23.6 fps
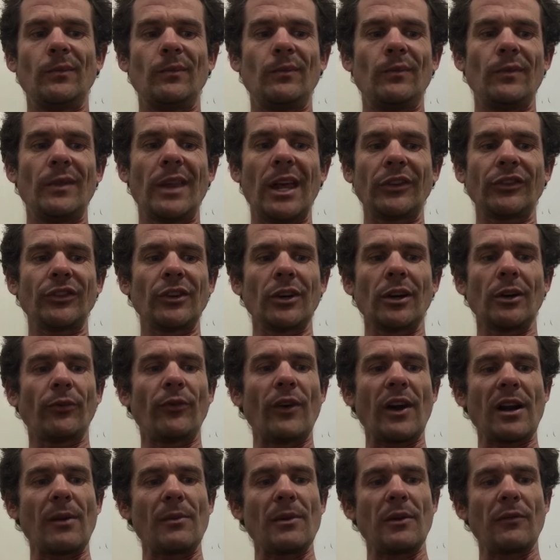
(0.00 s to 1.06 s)
That's not going to
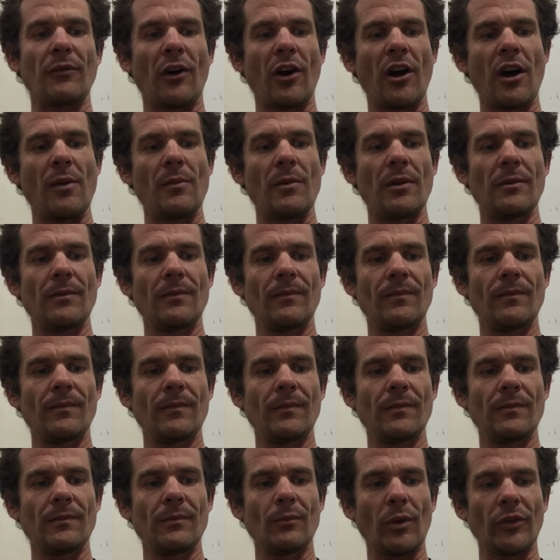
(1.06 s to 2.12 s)
fuck up the environment.
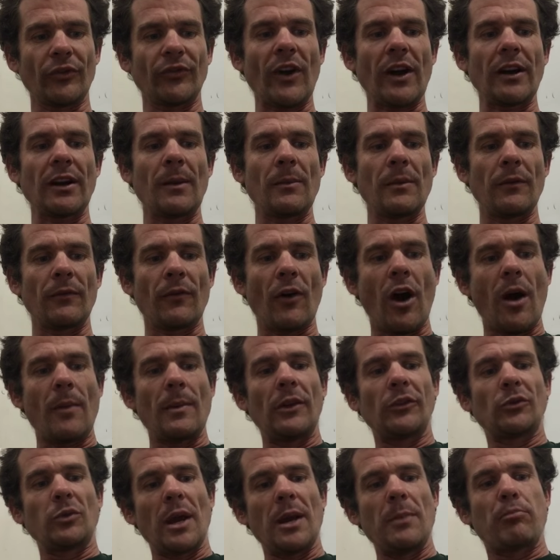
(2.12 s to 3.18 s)
What's fucking up the environment
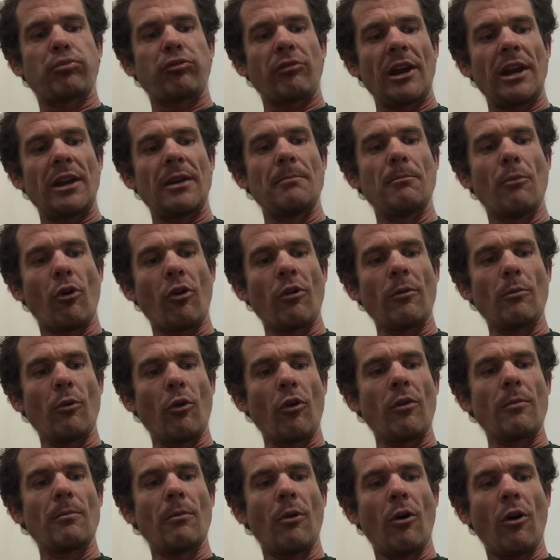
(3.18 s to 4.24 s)
is we breeding more and
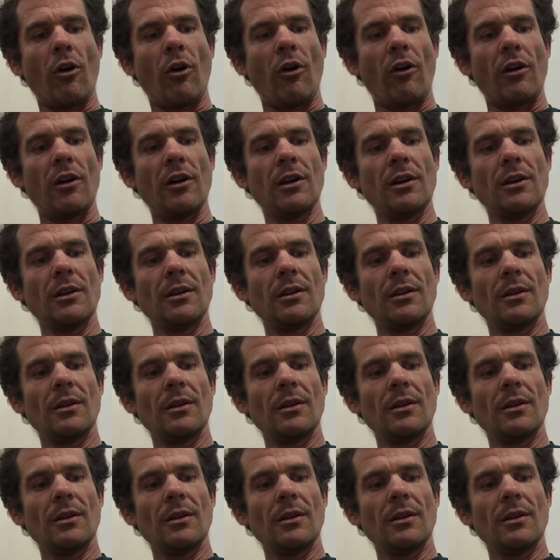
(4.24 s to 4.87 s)
more and more.